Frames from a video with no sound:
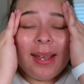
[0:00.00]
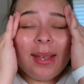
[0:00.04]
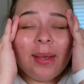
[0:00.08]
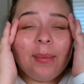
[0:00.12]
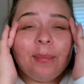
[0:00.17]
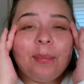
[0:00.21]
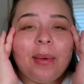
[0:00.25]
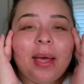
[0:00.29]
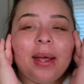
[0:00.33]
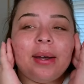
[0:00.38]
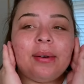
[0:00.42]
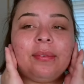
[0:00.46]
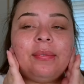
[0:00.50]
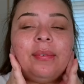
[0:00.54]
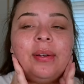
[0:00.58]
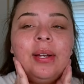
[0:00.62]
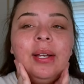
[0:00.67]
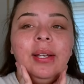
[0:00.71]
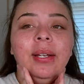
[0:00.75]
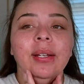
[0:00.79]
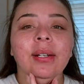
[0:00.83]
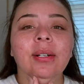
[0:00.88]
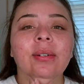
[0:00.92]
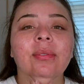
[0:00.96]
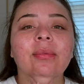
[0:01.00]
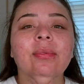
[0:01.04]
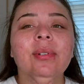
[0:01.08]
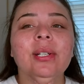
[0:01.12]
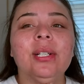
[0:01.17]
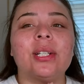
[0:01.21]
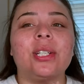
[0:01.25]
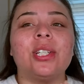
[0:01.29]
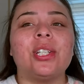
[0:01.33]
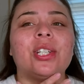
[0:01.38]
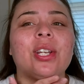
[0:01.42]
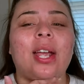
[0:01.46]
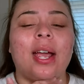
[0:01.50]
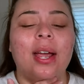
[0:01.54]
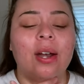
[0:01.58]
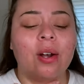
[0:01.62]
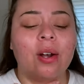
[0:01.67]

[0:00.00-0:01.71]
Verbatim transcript: mattifying, which I